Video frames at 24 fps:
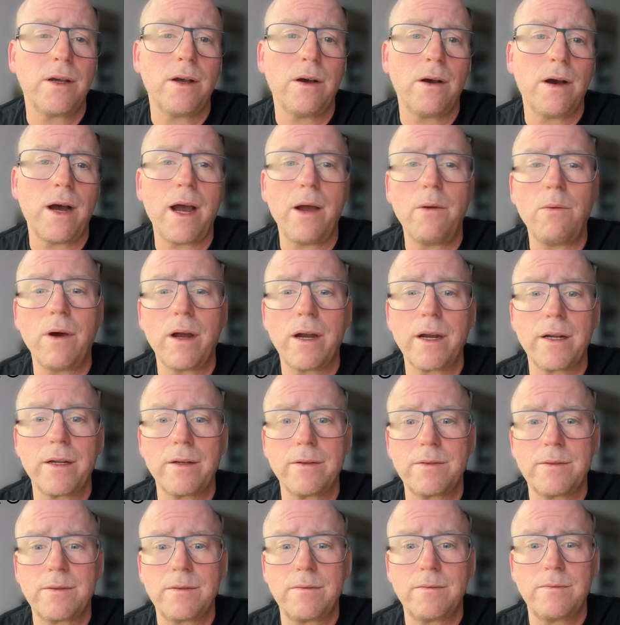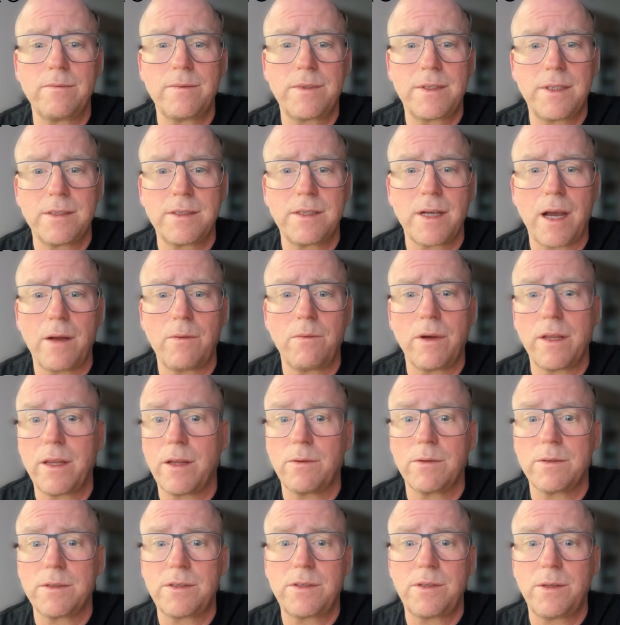I wanted to design one that
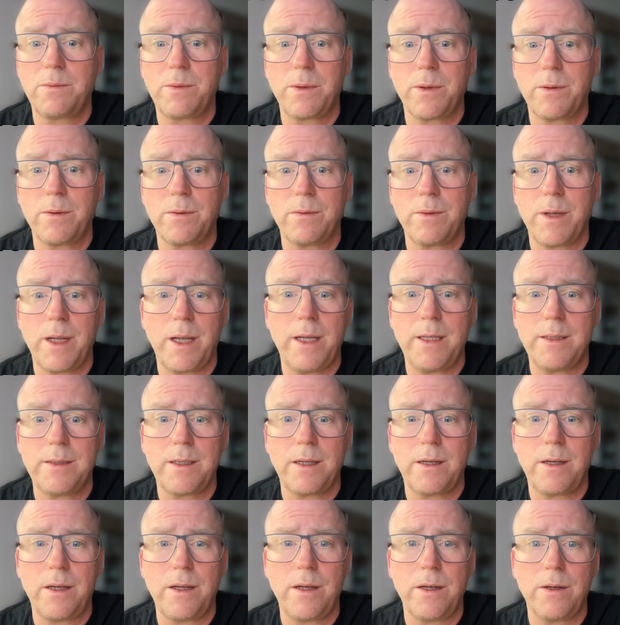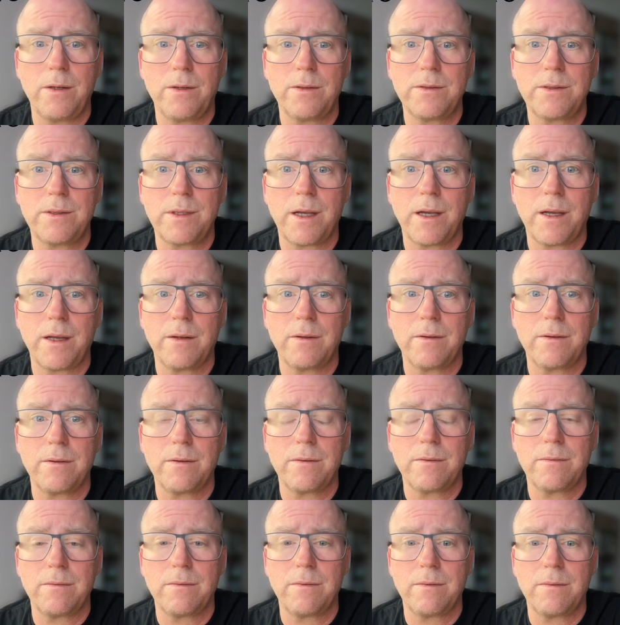was super easy to use and
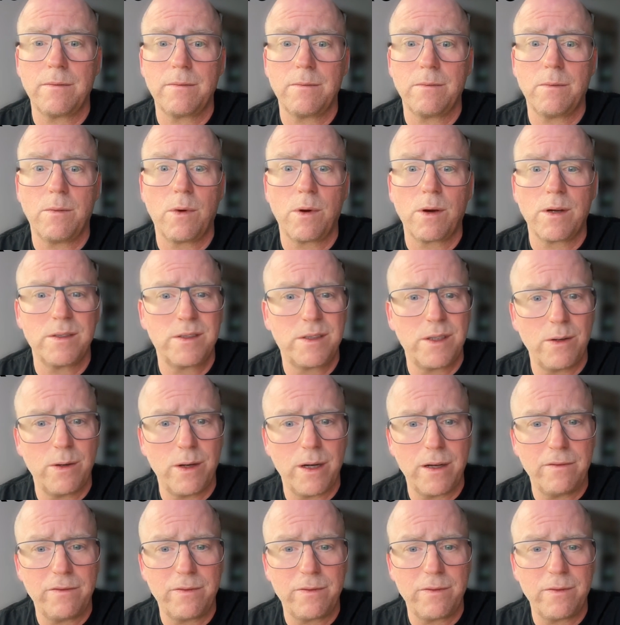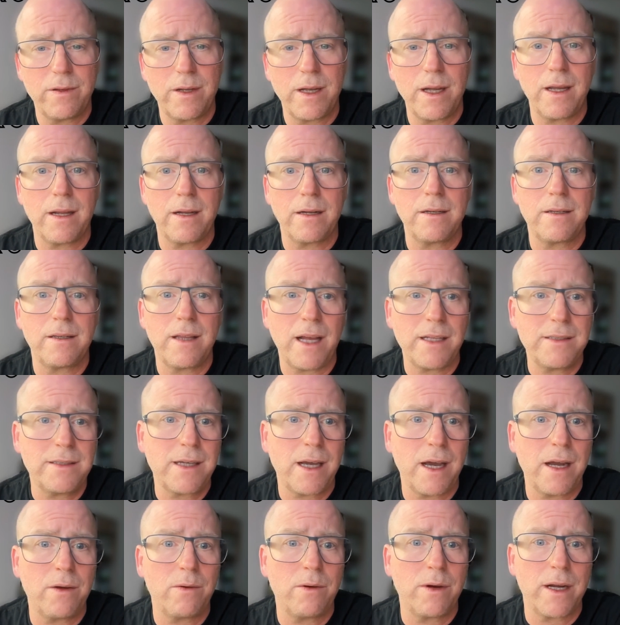more intuitive, and that's
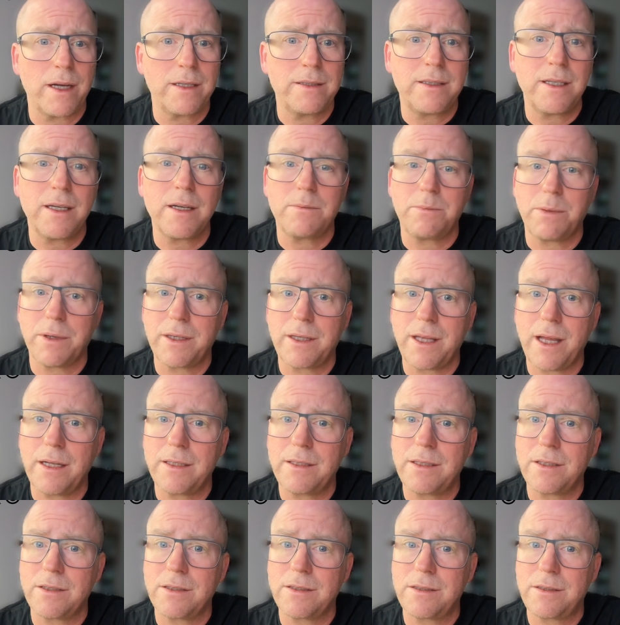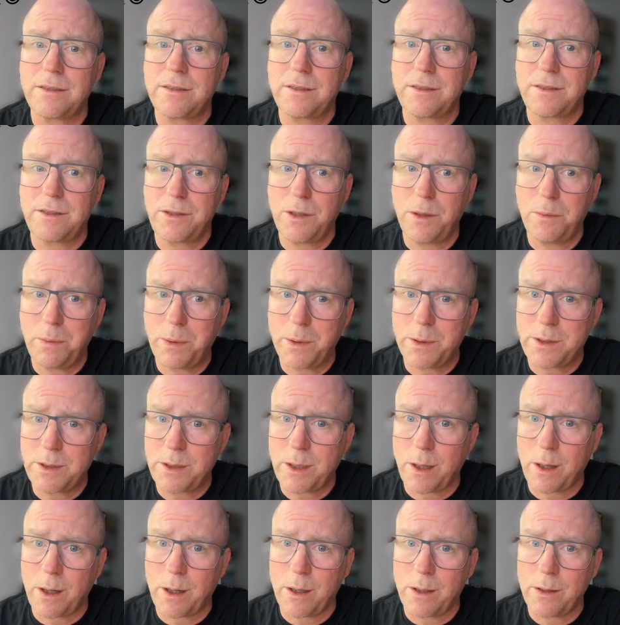kind of what I did. But then to
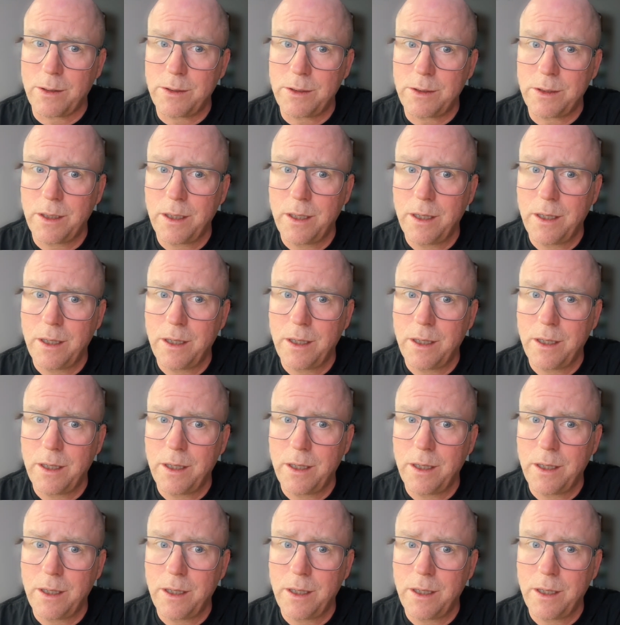supercharge